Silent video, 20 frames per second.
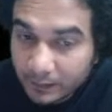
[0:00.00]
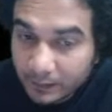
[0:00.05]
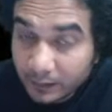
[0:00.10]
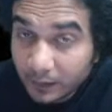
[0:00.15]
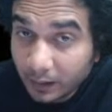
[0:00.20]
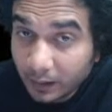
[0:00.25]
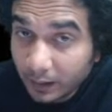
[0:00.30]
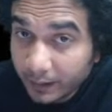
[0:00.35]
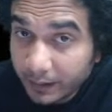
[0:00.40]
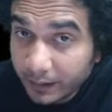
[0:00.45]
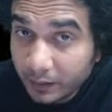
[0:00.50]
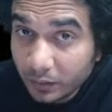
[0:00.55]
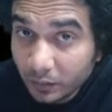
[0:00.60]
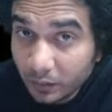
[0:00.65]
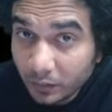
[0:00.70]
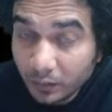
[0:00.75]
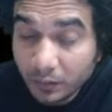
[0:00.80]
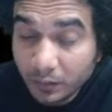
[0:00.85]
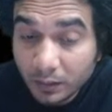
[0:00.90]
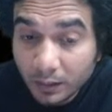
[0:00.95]
Try
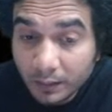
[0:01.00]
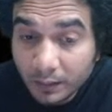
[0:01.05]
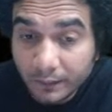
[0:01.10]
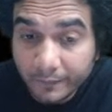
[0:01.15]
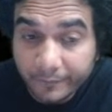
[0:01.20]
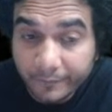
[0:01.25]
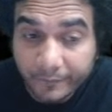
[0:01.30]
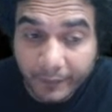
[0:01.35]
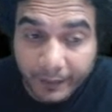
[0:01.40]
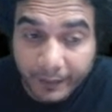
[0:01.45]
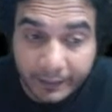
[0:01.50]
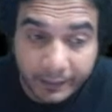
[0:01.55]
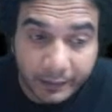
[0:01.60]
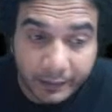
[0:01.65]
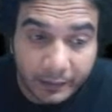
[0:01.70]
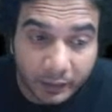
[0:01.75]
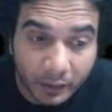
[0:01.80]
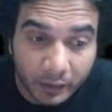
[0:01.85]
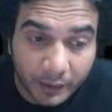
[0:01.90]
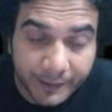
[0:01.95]
to find the
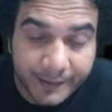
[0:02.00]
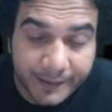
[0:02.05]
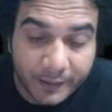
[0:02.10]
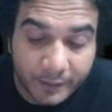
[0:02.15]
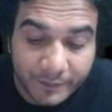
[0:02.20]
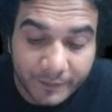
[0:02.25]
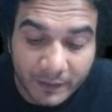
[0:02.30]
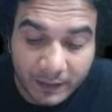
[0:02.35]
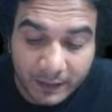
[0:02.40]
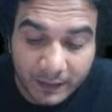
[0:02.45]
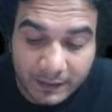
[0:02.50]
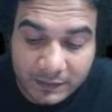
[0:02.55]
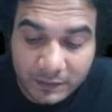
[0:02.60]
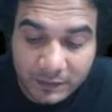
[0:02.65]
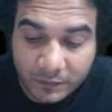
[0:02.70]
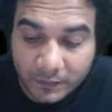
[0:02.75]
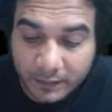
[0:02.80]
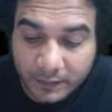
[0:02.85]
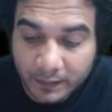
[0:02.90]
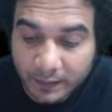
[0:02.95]
order of the last
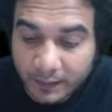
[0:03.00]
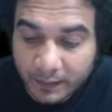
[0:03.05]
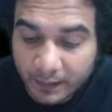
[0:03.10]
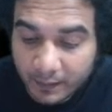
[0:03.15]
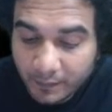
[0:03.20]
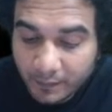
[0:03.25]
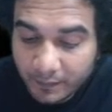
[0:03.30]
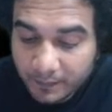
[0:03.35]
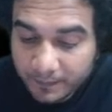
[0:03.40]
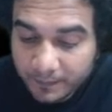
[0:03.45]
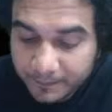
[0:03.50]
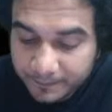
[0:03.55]
one again.